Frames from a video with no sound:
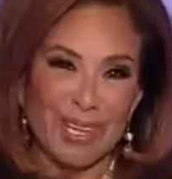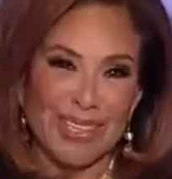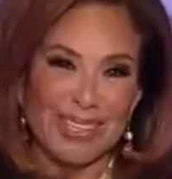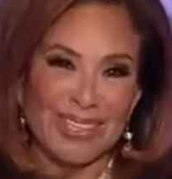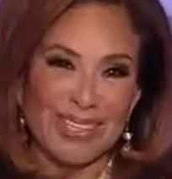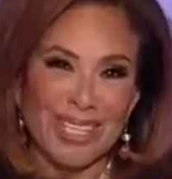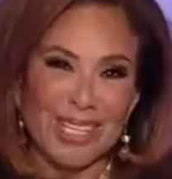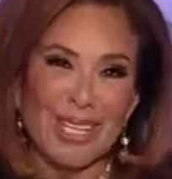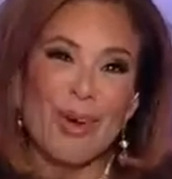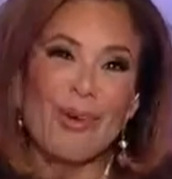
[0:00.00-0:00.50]

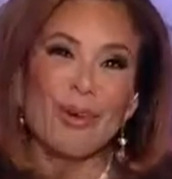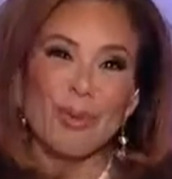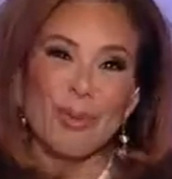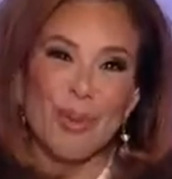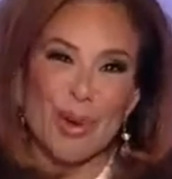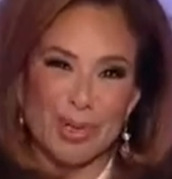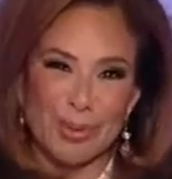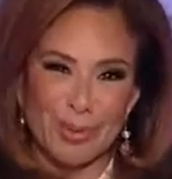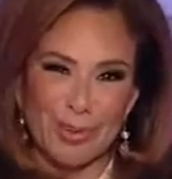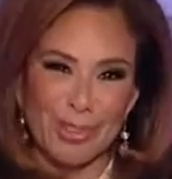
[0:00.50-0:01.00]
Hello and
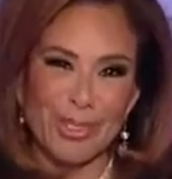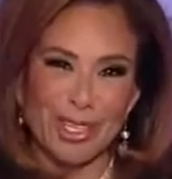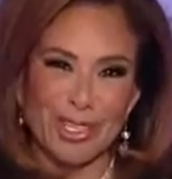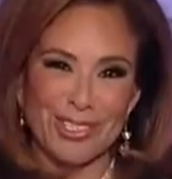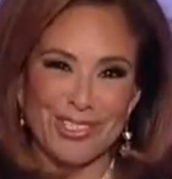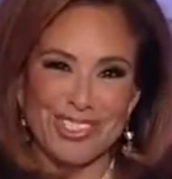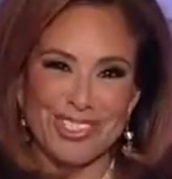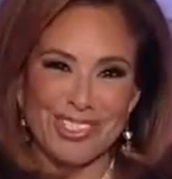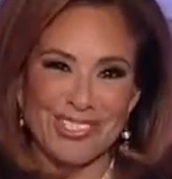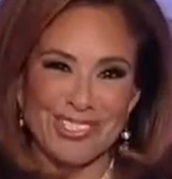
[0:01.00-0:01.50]
welcome to
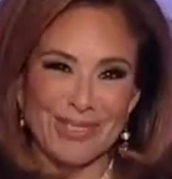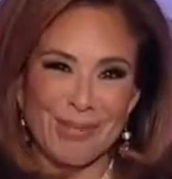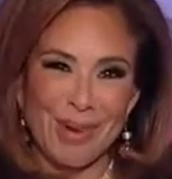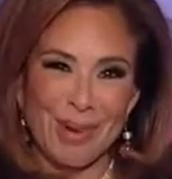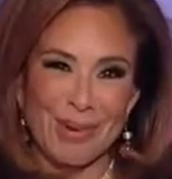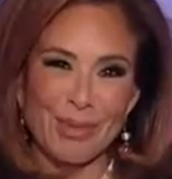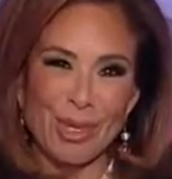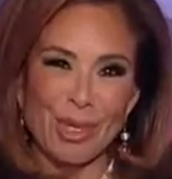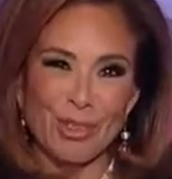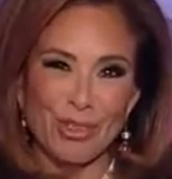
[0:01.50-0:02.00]
Justice.
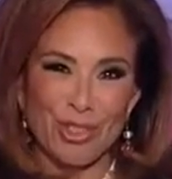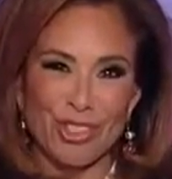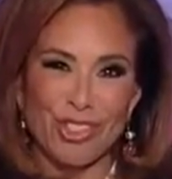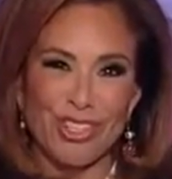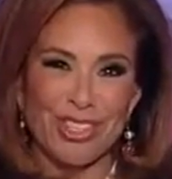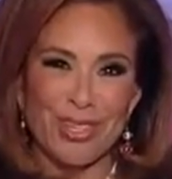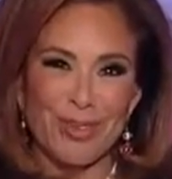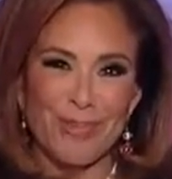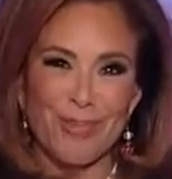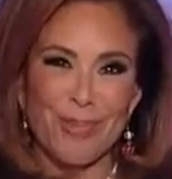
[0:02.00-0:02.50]
I'm Judge
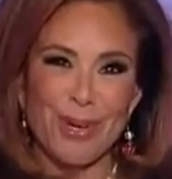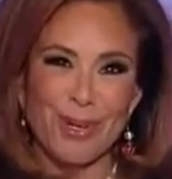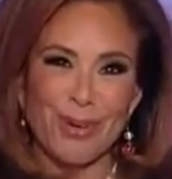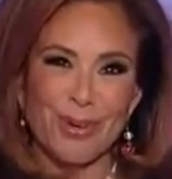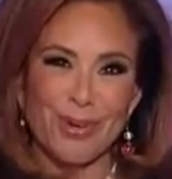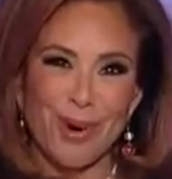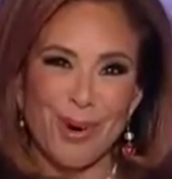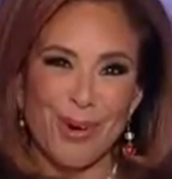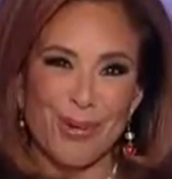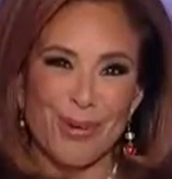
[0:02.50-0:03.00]
Jeanine
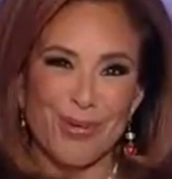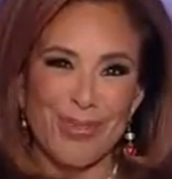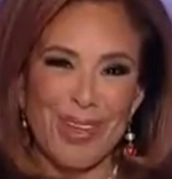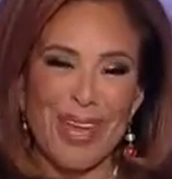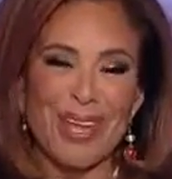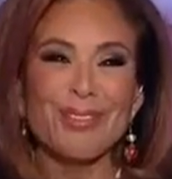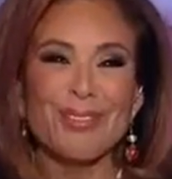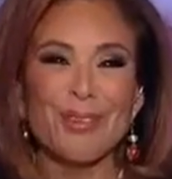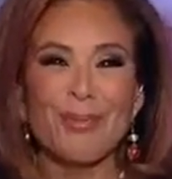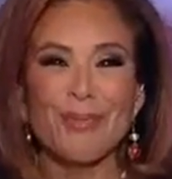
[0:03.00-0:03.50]
Pirro.
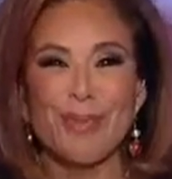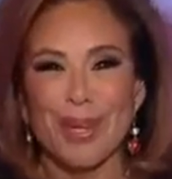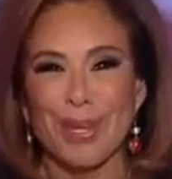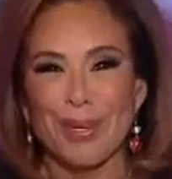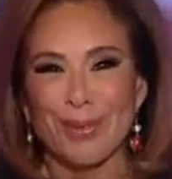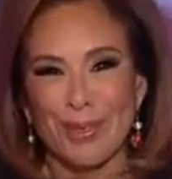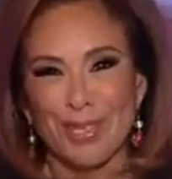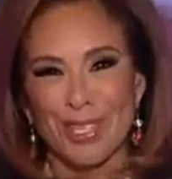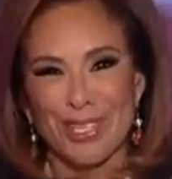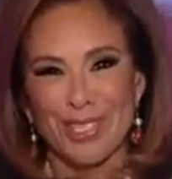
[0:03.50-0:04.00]
Thanks for being
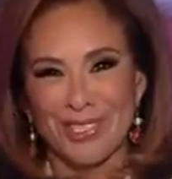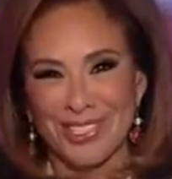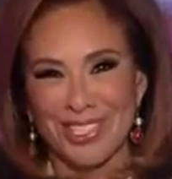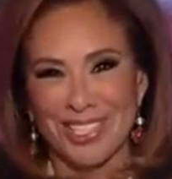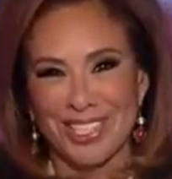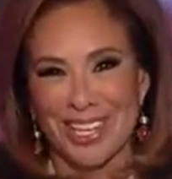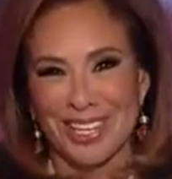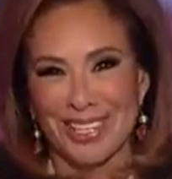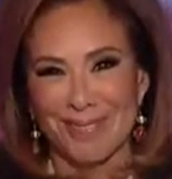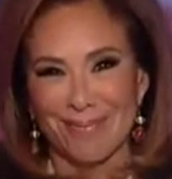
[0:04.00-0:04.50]
with us
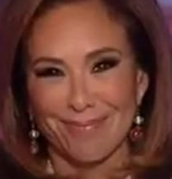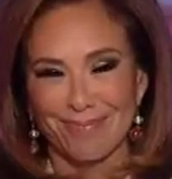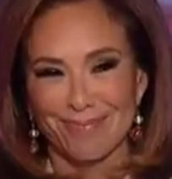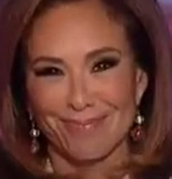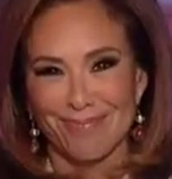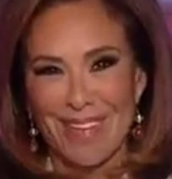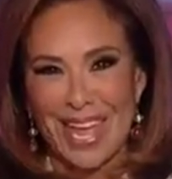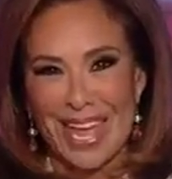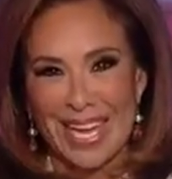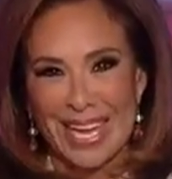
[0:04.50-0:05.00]
tonight.
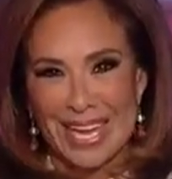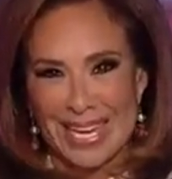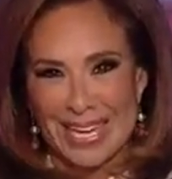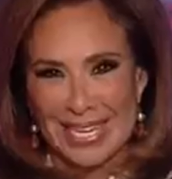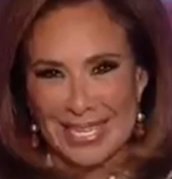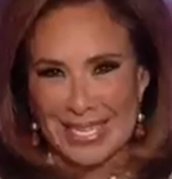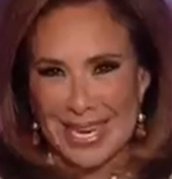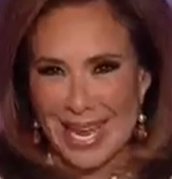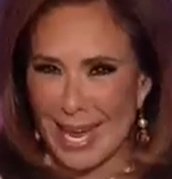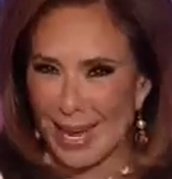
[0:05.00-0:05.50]

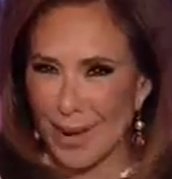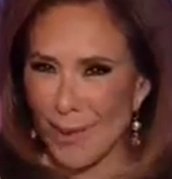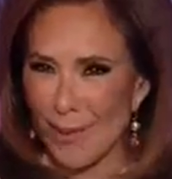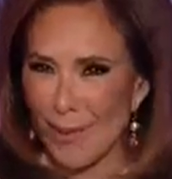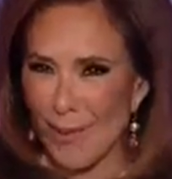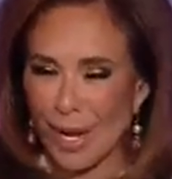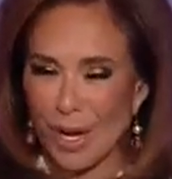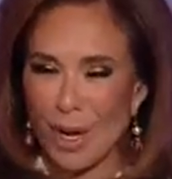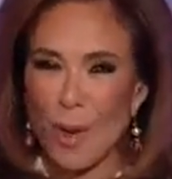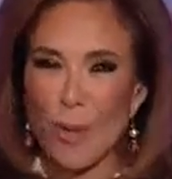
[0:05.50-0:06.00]
And now
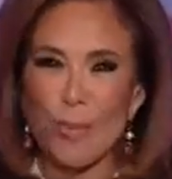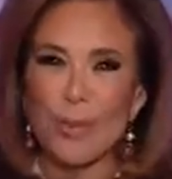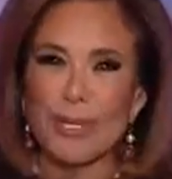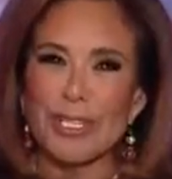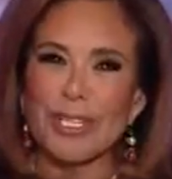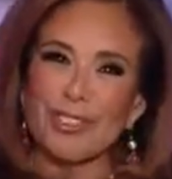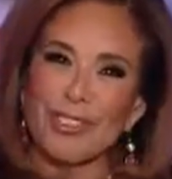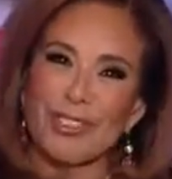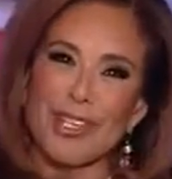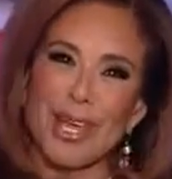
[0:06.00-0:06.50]
my
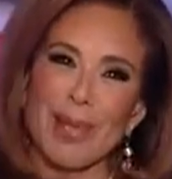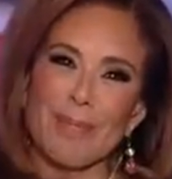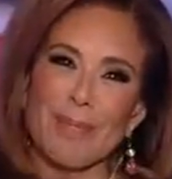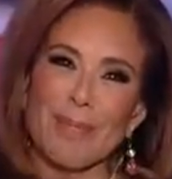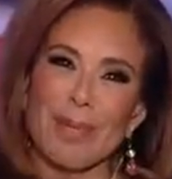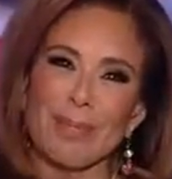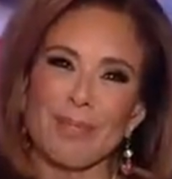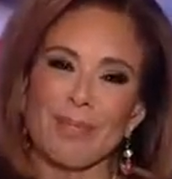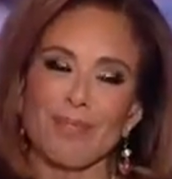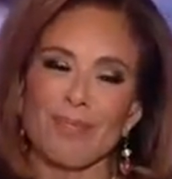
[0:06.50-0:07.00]
opening
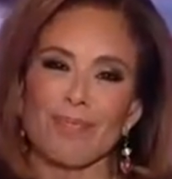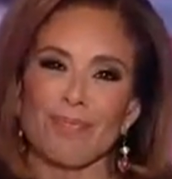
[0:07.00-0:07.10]
statement.